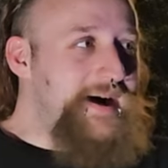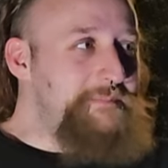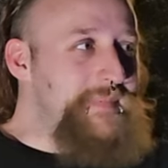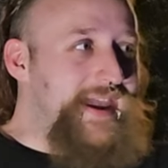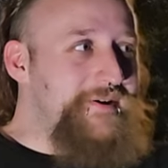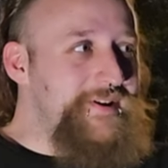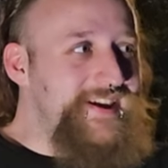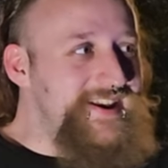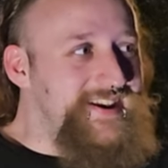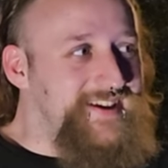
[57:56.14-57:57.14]
I'm
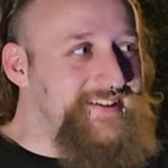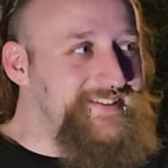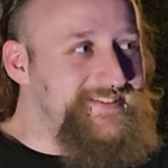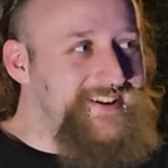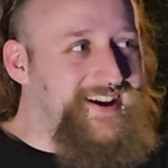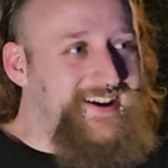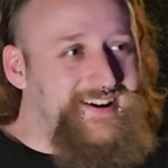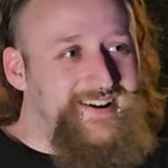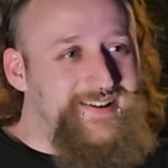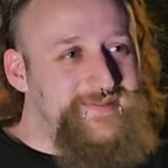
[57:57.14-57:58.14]
married.
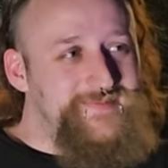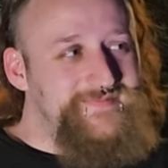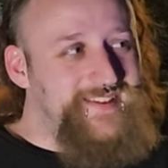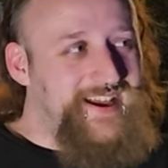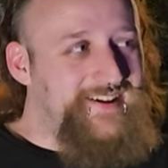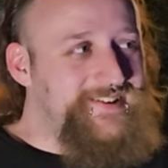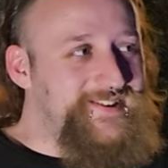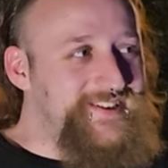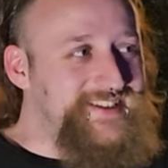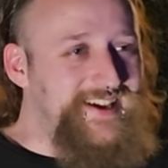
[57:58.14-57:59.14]
Yeah. Um, I don't know
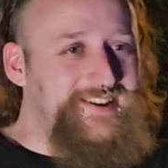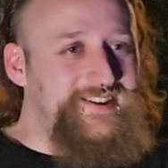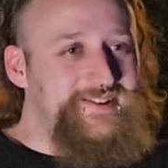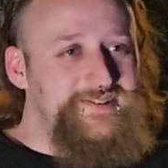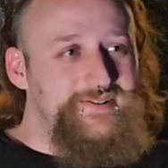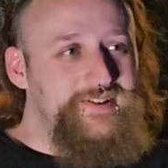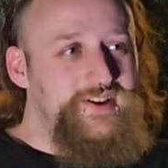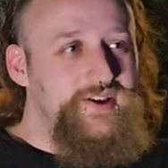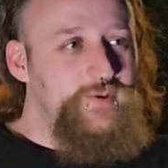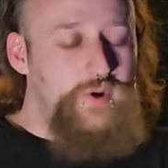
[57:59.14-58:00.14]
what to tell you.
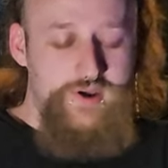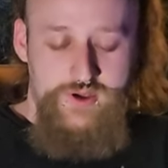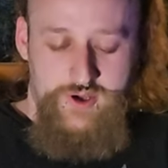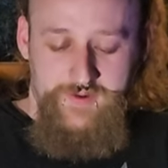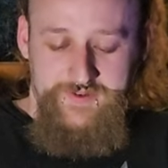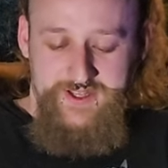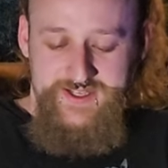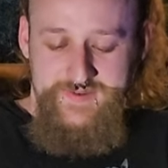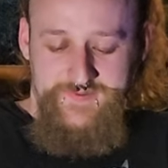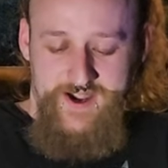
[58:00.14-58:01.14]
Well, you could have at
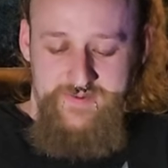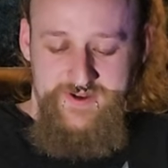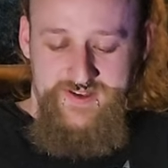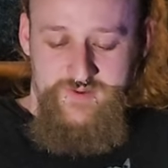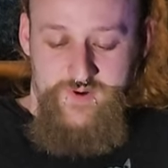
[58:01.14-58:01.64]
least invited me to the